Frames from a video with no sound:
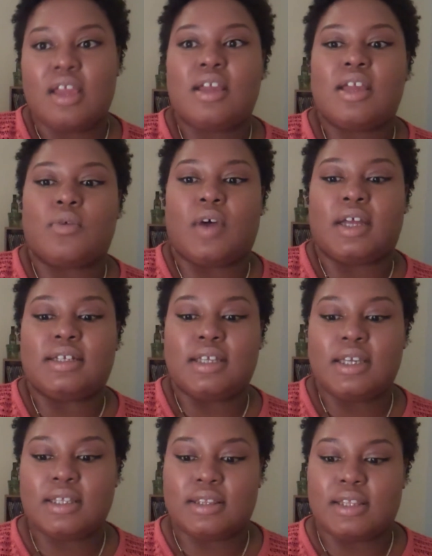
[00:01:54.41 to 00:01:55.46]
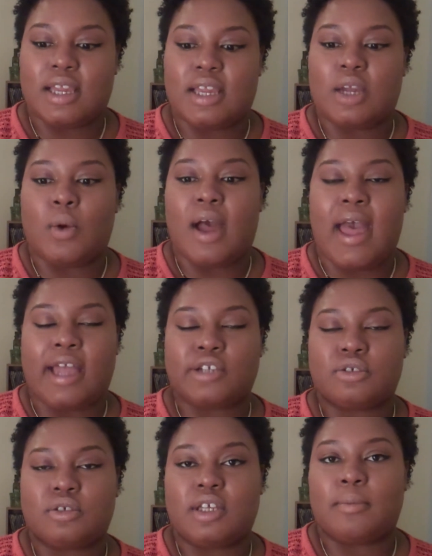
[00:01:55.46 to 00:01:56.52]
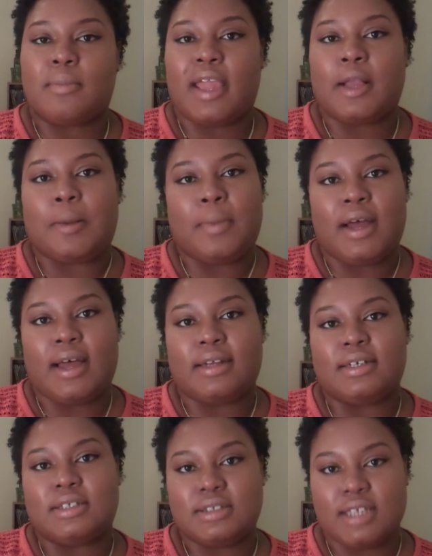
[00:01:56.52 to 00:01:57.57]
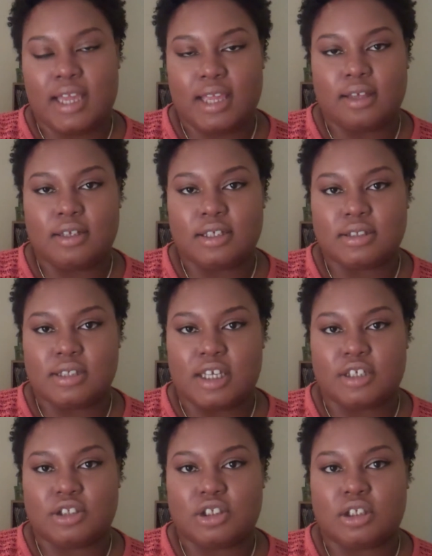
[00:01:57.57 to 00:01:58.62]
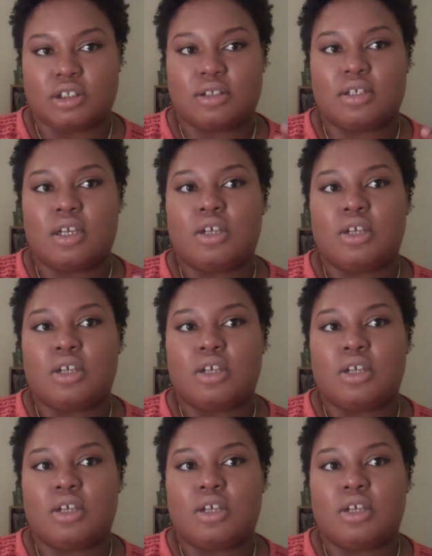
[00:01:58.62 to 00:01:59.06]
If I did that, it would actually make my detangling sessions